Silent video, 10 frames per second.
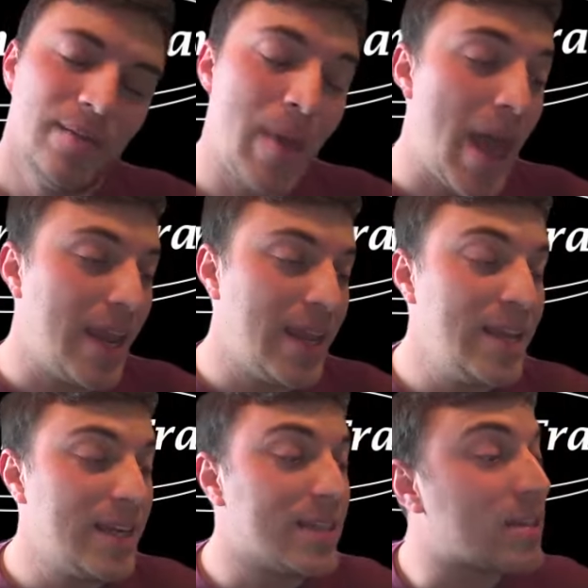man,
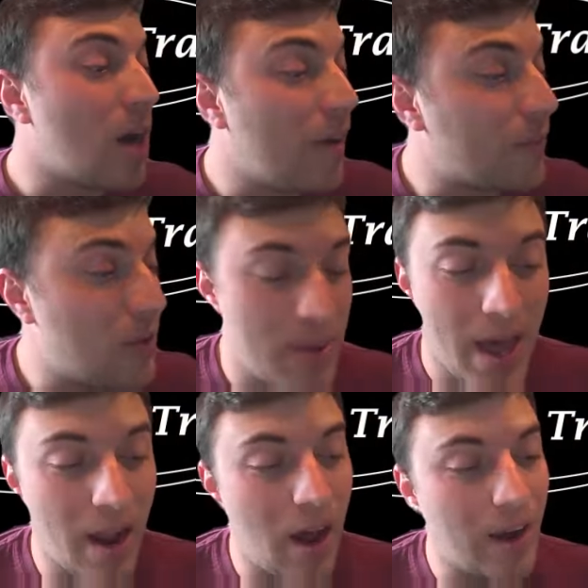he is tough to
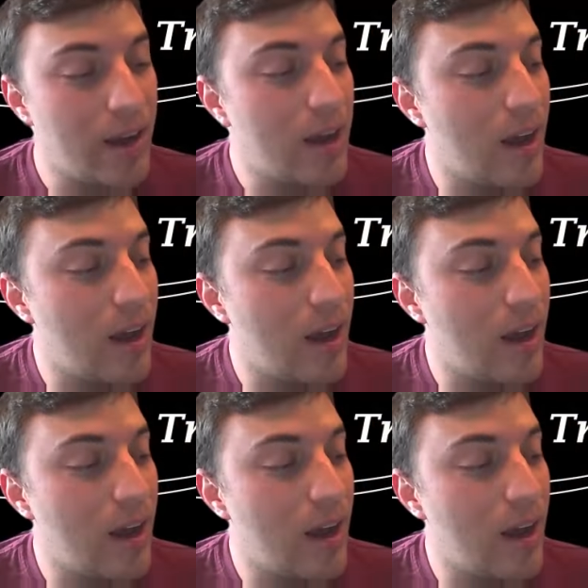bet on.